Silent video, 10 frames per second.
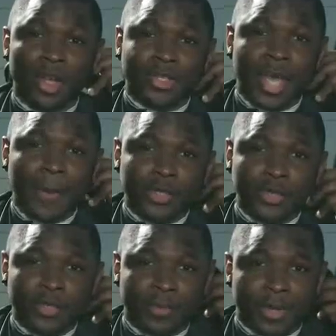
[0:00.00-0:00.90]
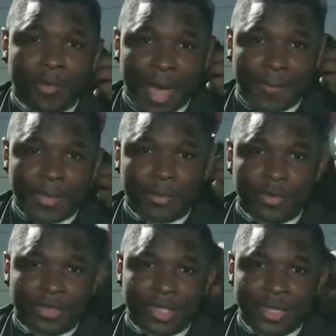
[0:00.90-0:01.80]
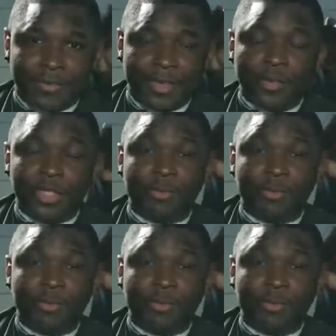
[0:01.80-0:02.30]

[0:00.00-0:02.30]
The last time I saw as many white people on TV